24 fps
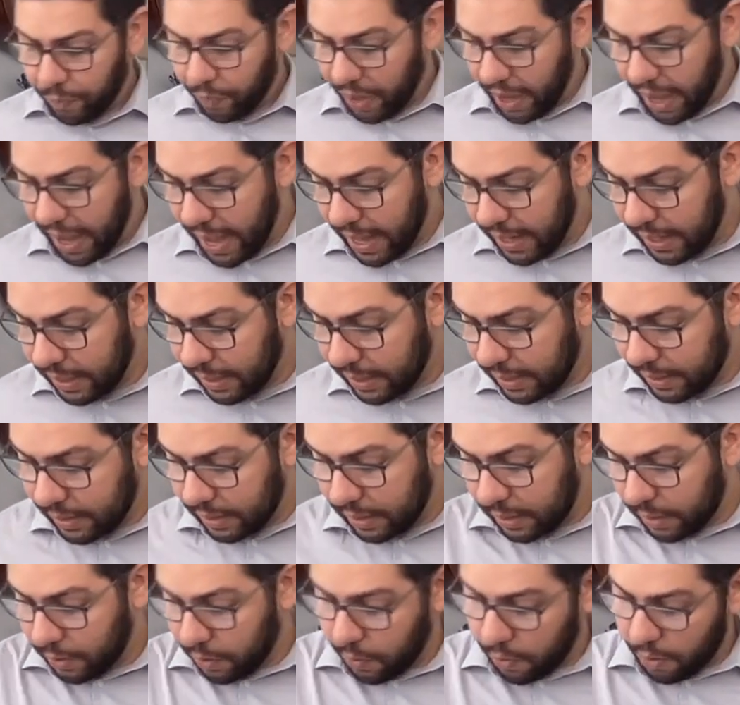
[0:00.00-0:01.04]
And
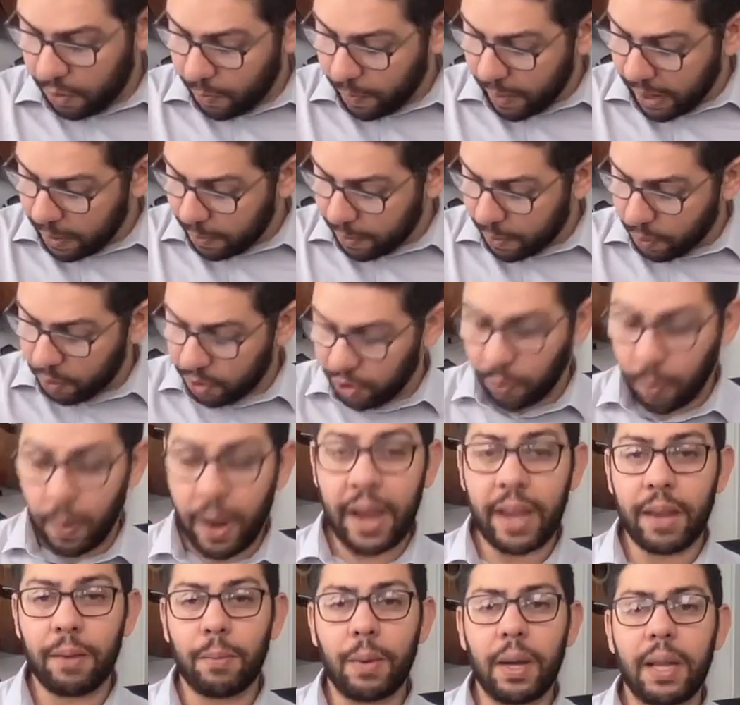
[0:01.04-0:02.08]
you might be wondering,
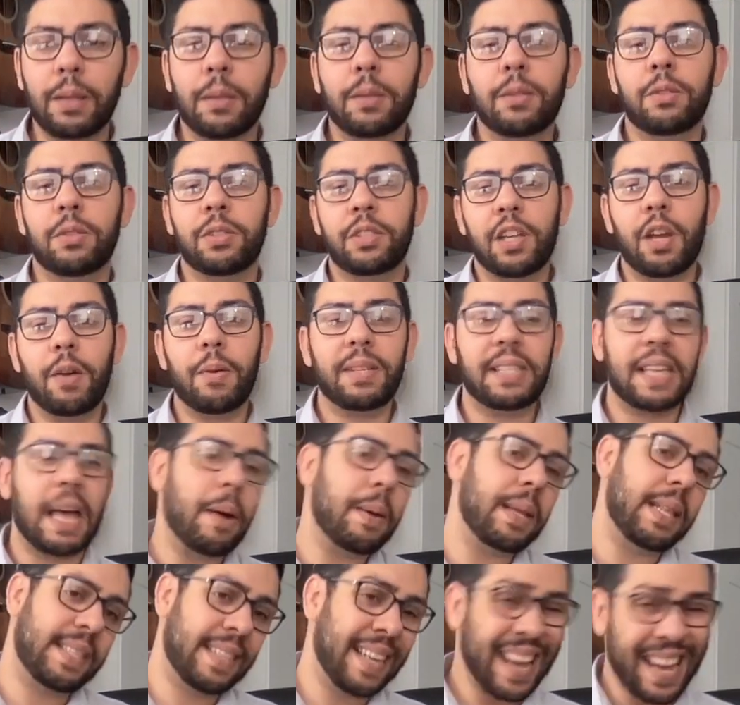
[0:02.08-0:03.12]
why don't you show us how
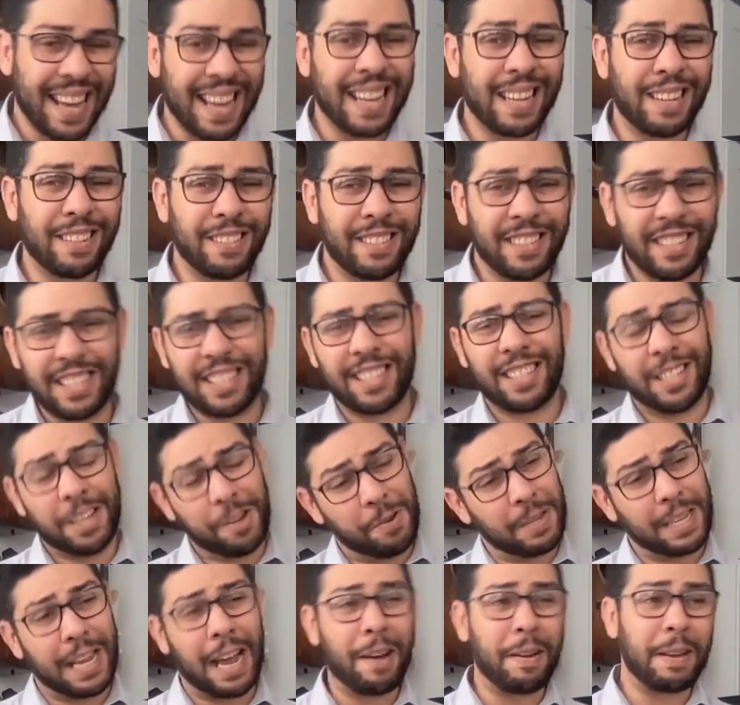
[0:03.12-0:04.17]
it sounds? Just show
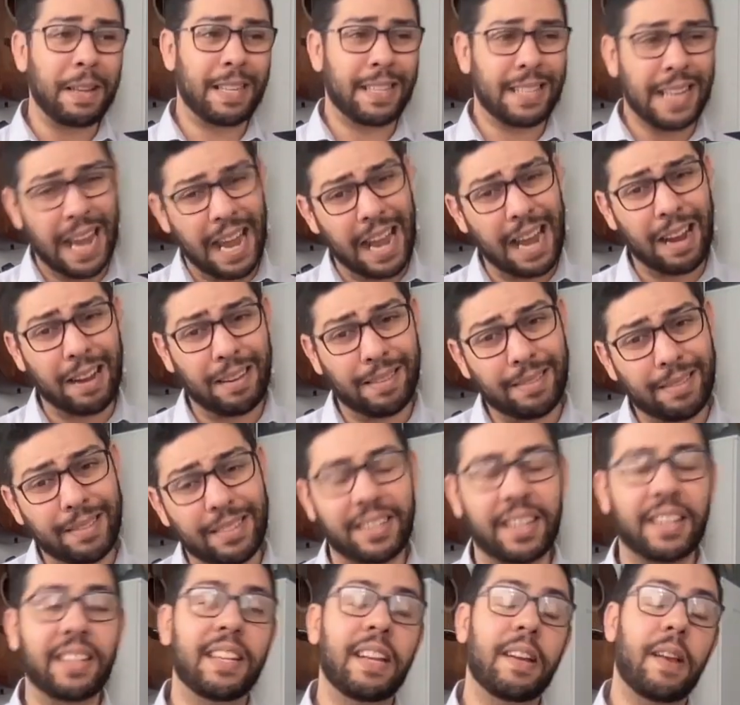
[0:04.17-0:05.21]
us how it sounds.
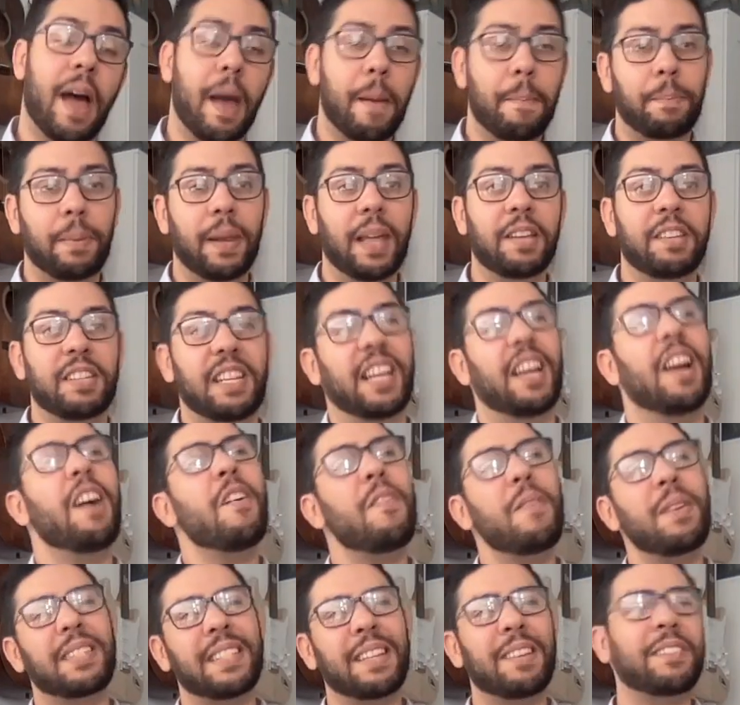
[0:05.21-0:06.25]
And then I play and like, oh,
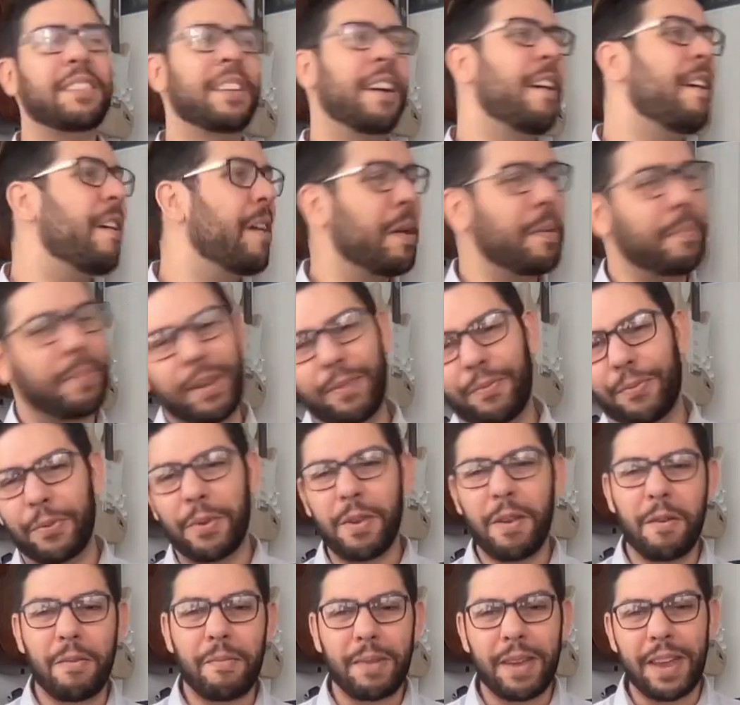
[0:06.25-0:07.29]
it sounds horrible for
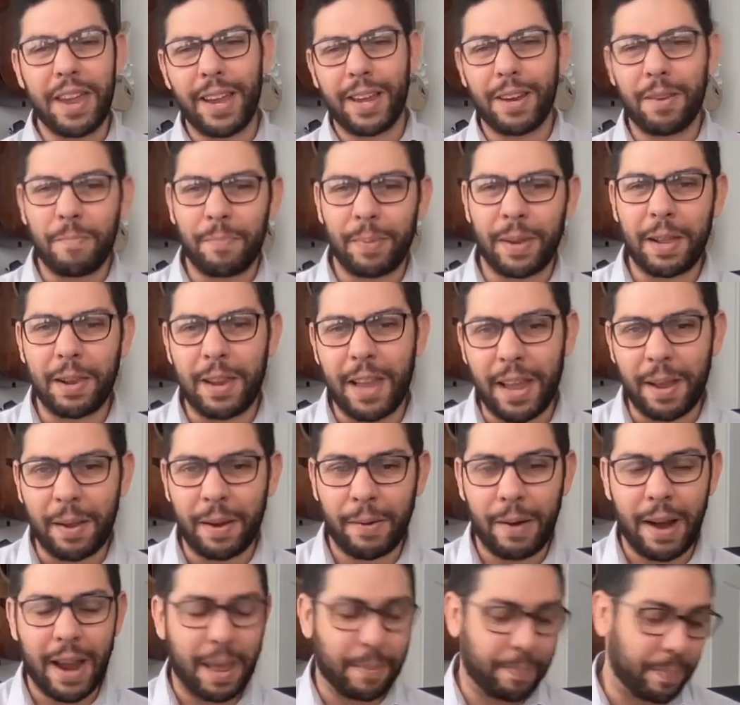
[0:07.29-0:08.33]
your rig and you play like
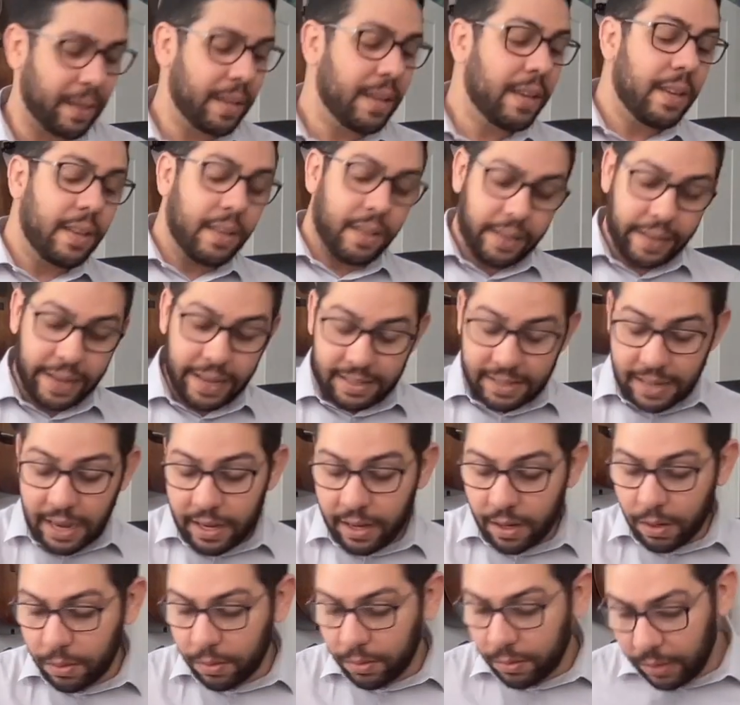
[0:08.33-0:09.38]
crap. Yes, I
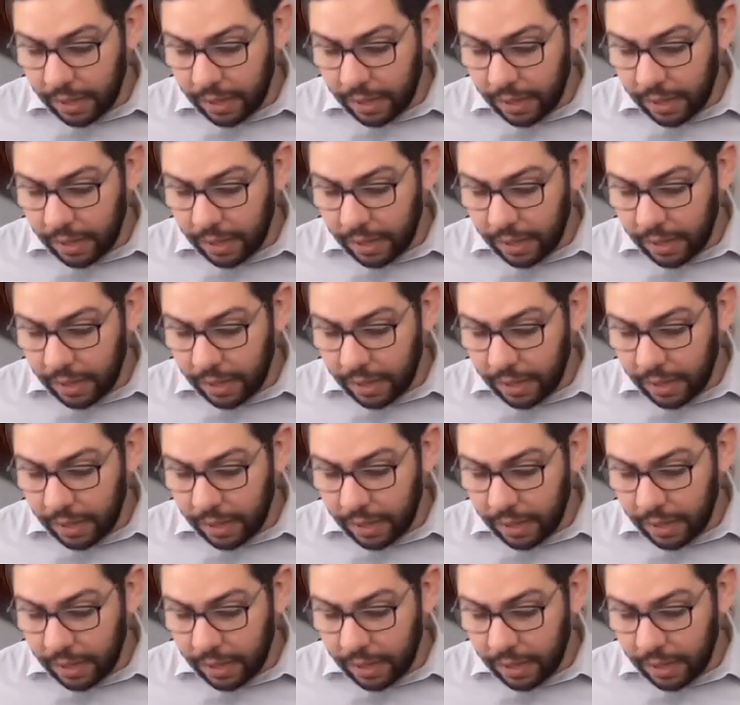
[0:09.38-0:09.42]
know.